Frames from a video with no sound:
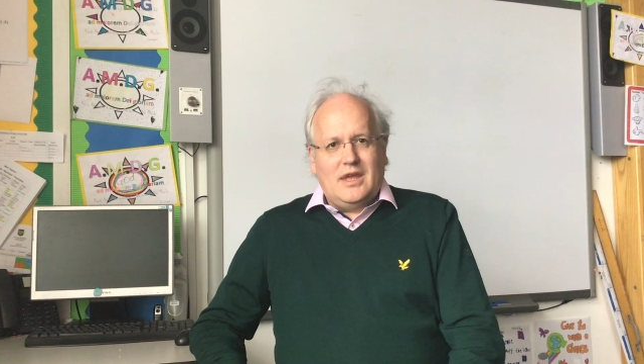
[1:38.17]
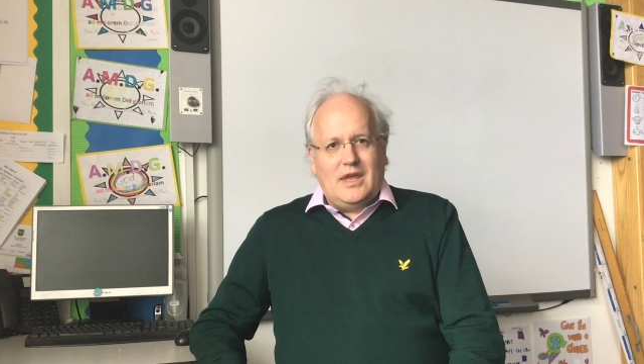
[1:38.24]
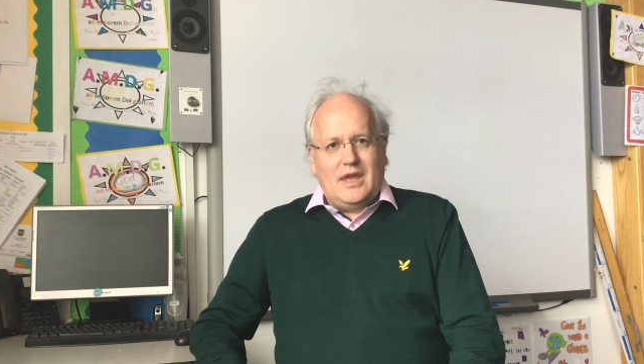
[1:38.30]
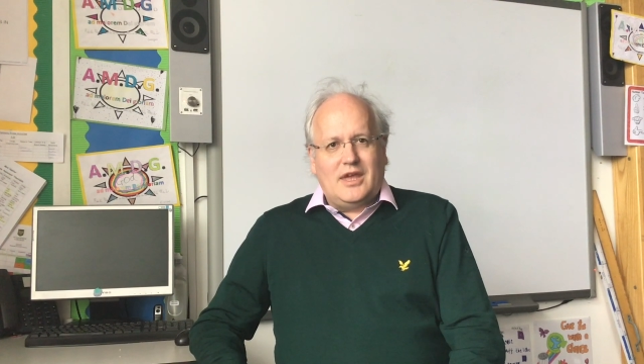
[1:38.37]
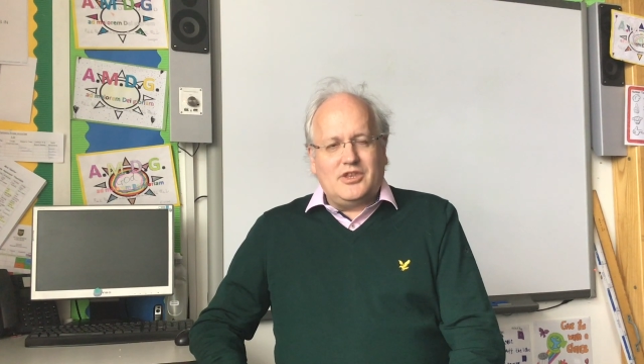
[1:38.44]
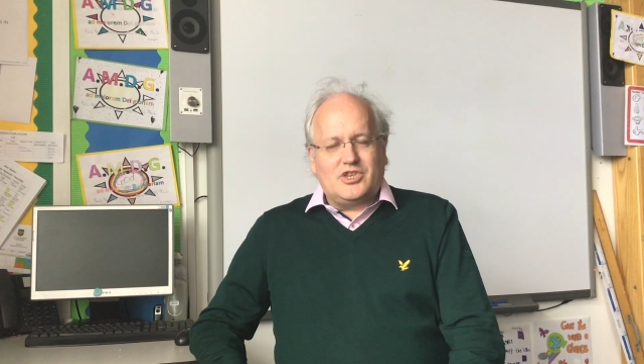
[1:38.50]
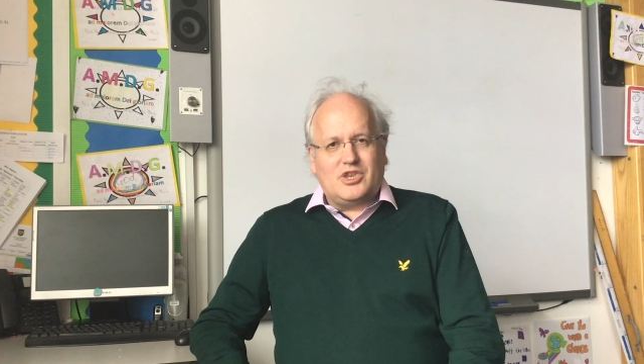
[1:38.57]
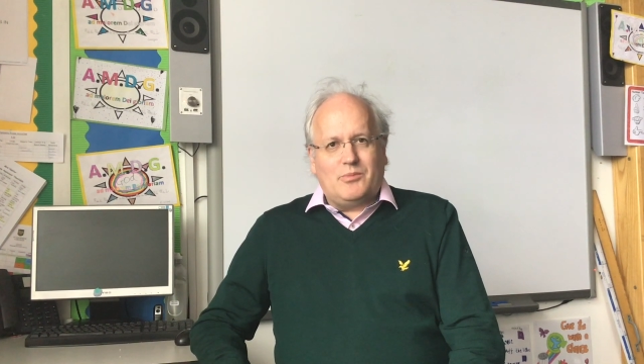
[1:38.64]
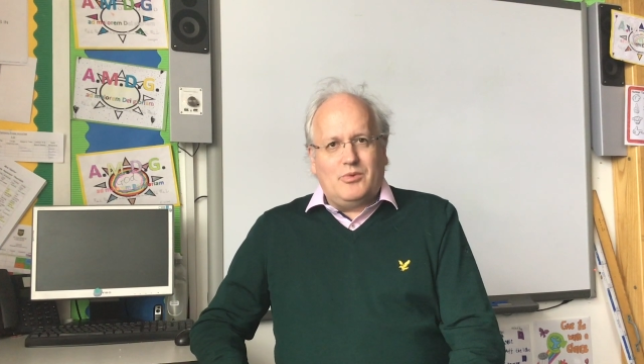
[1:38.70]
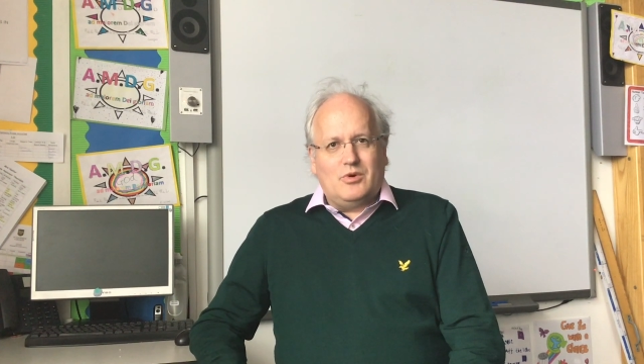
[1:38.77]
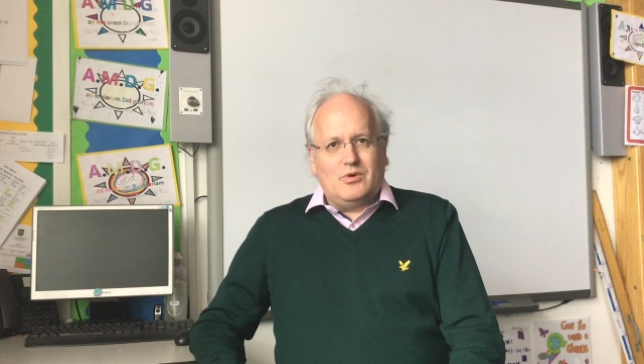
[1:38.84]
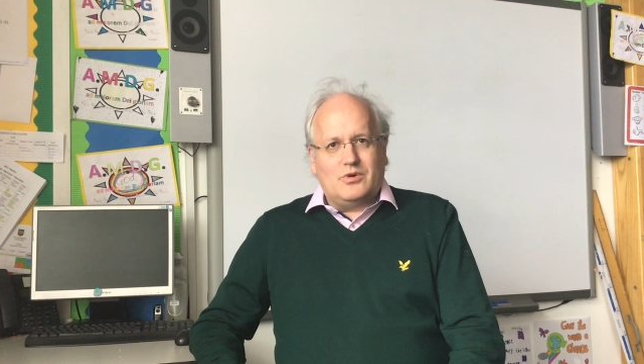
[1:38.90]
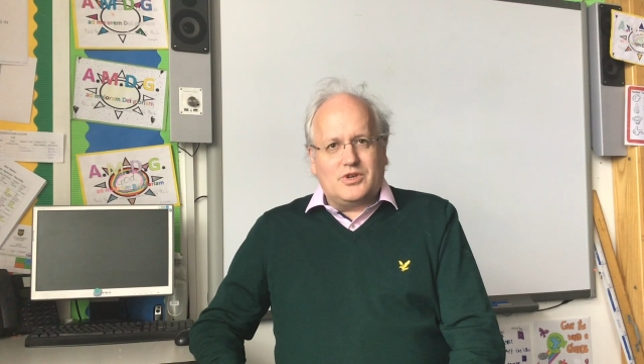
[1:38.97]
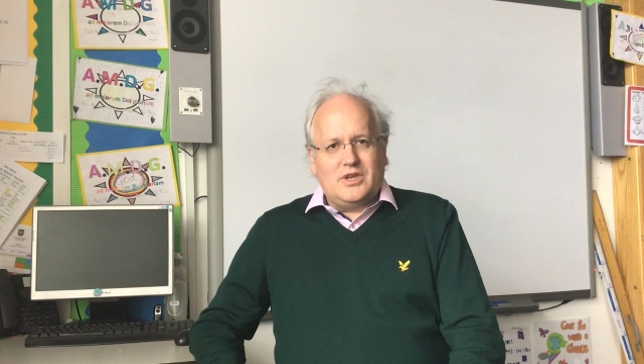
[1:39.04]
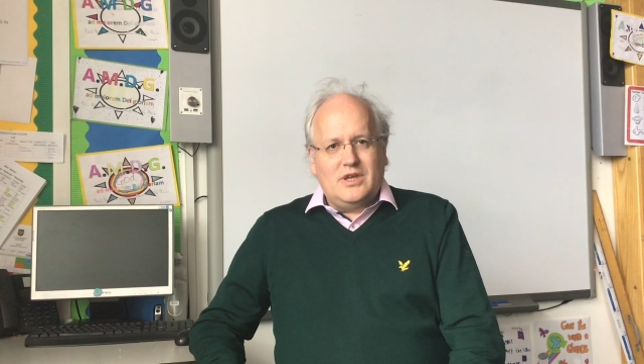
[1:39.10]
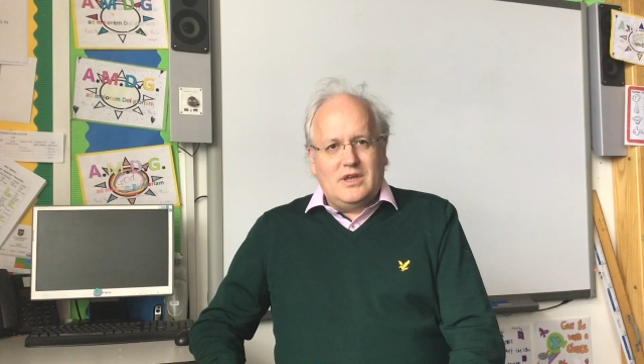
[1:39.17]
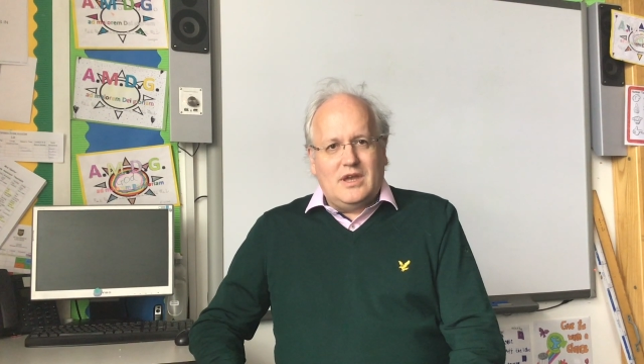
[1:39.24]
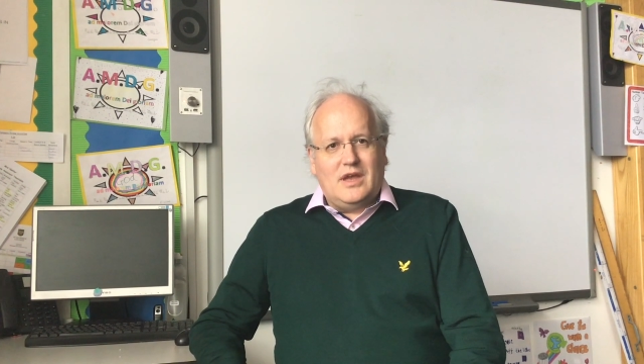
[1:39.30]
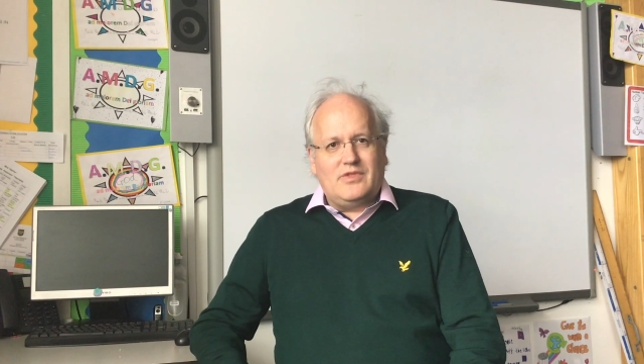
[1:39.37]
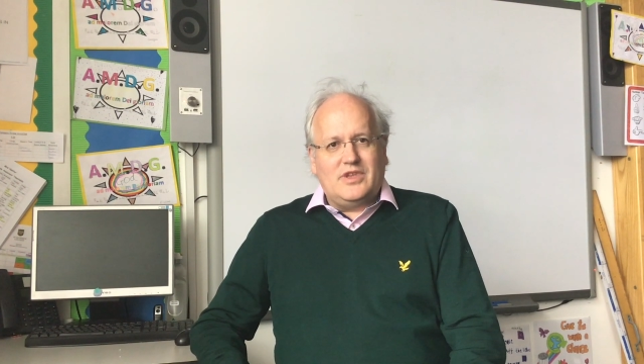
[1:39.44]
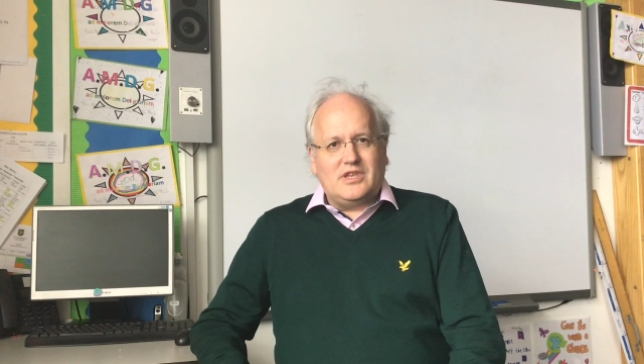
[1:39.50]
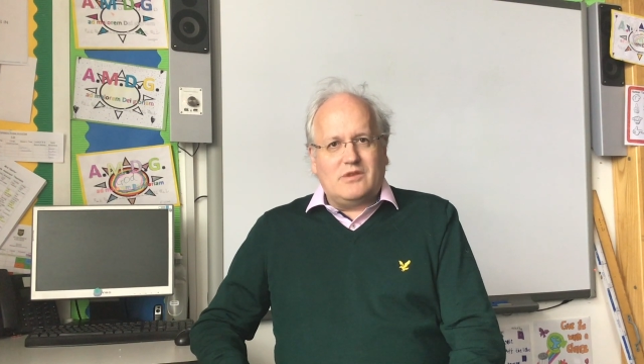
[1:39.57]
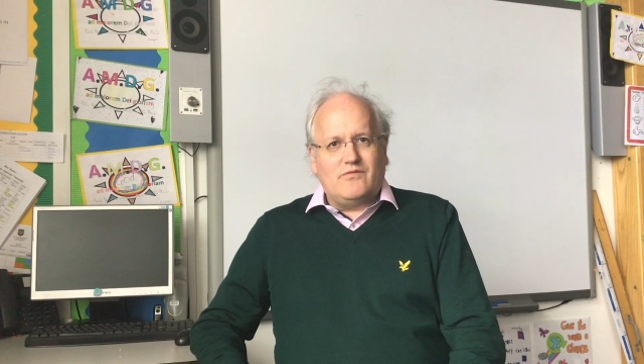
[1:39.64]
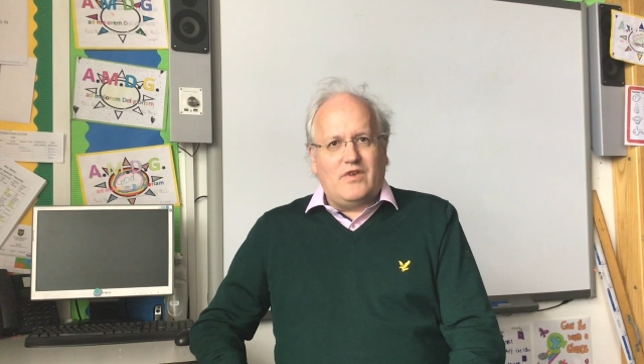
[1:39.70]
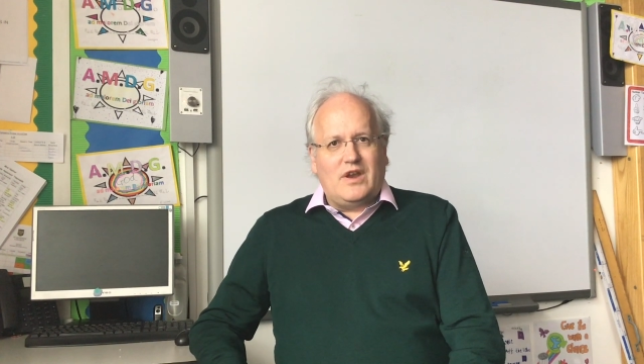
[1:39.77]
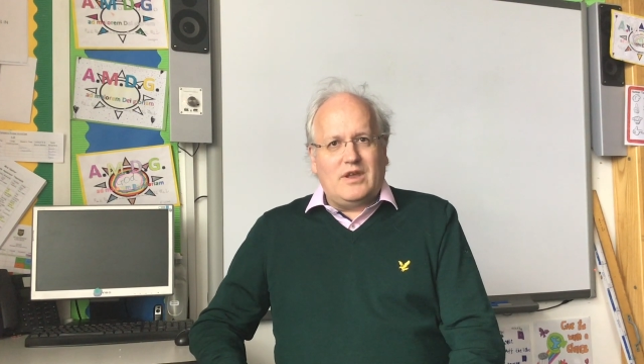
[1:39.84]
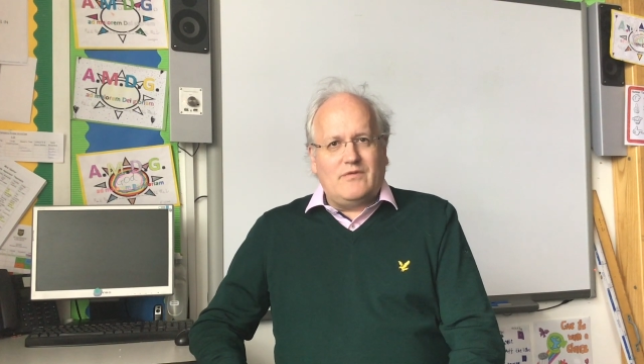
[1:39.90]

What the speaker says: and support at this very,